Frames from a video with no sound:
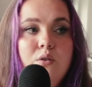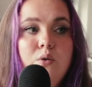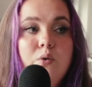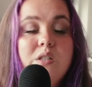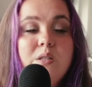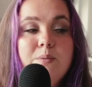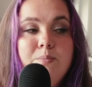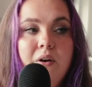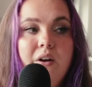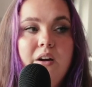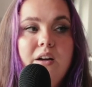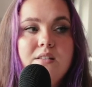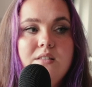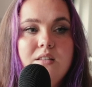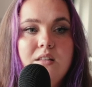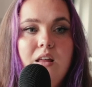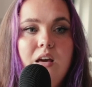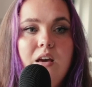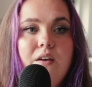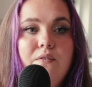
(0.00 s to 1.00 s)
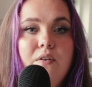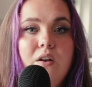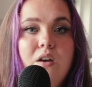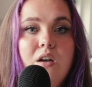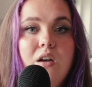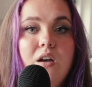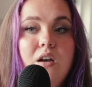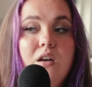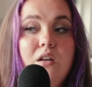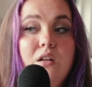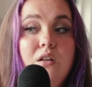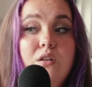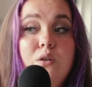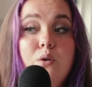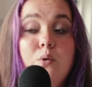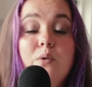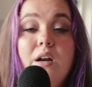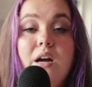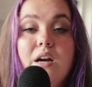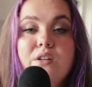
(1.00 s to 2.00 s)
that you experience in life, and
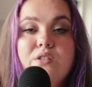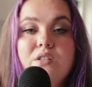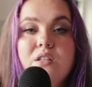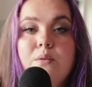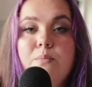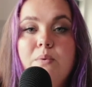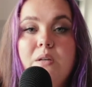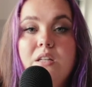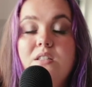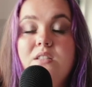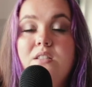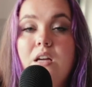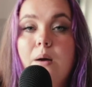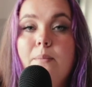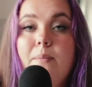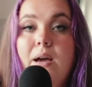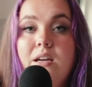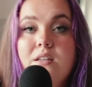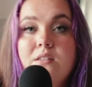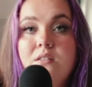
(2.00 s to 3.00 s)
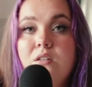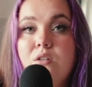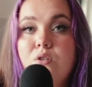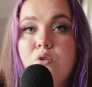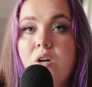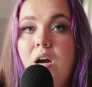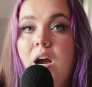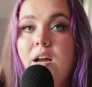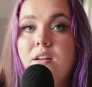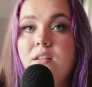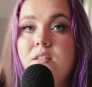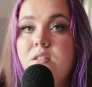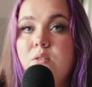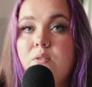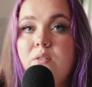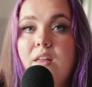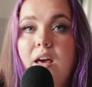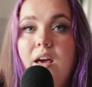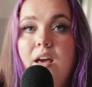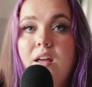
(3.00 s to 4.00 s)
you would actually be a dumbass to try to
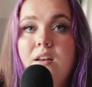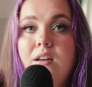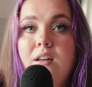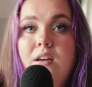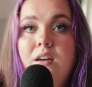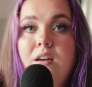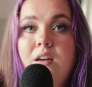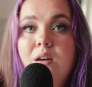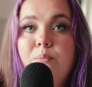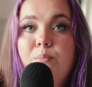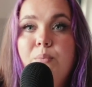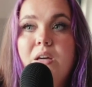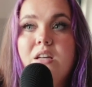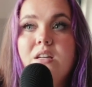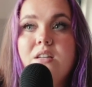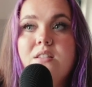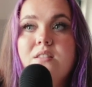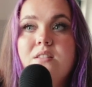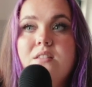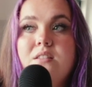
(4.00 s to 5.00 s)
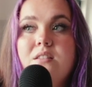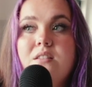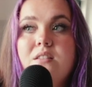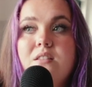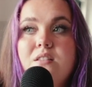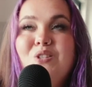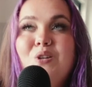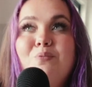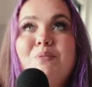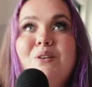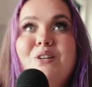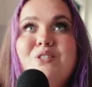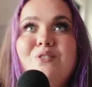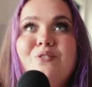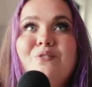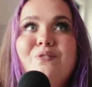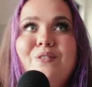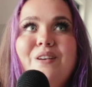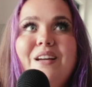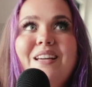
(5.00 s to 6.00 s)
do that, because so much
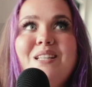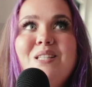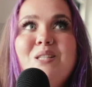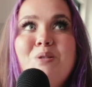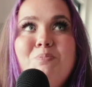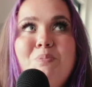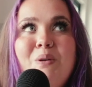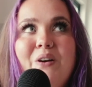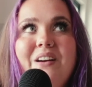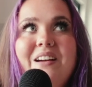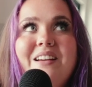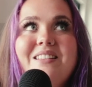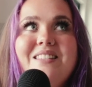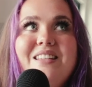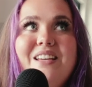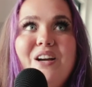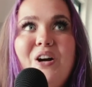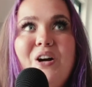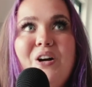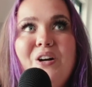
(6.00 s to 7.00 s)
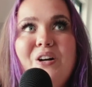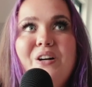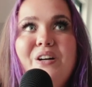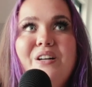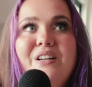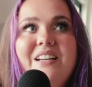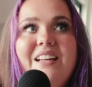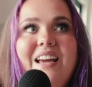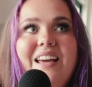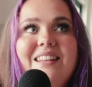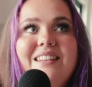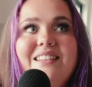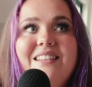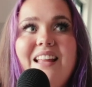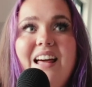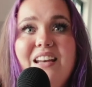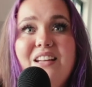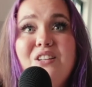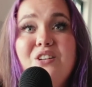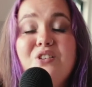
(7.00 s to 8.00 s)
of experiencing hurt and
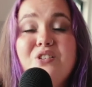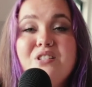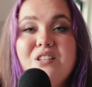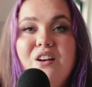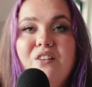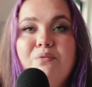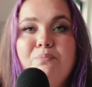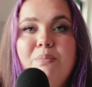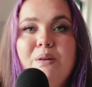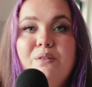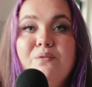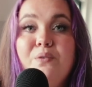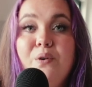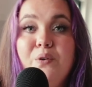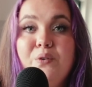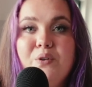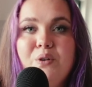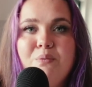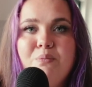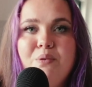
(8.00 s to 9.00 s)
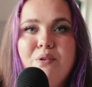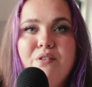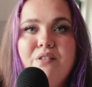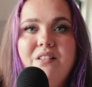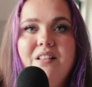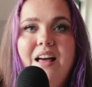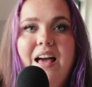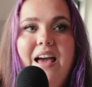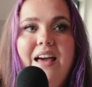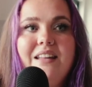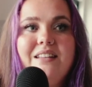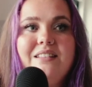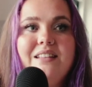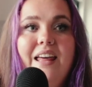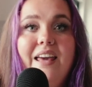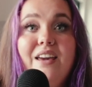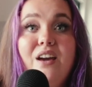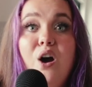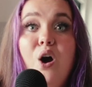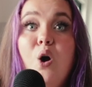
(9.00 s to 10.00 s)
letting yourself be vulnerable and
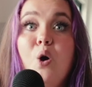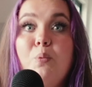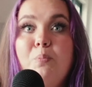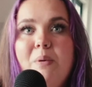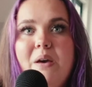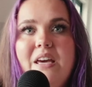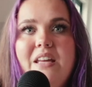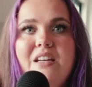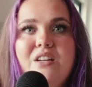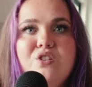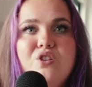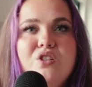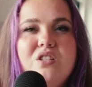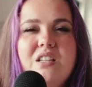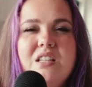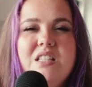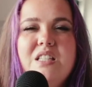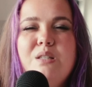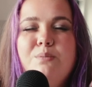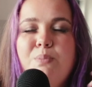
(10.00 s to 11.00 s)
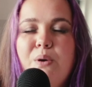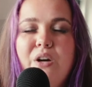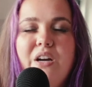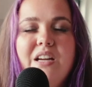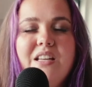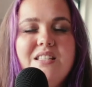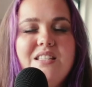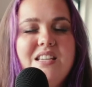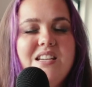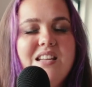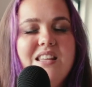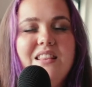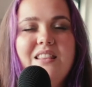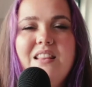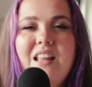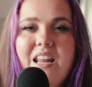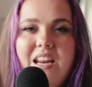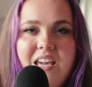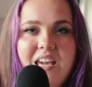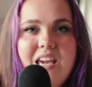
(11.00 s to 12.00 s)
like open and just experiencing and
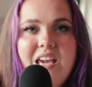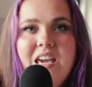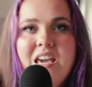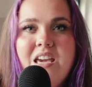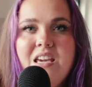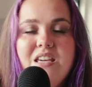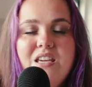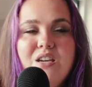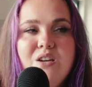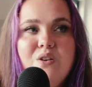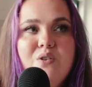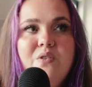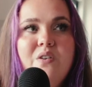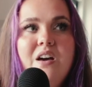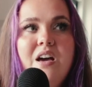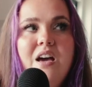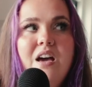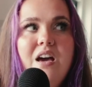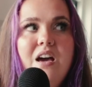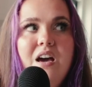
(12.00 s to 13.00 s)
letting it hit you,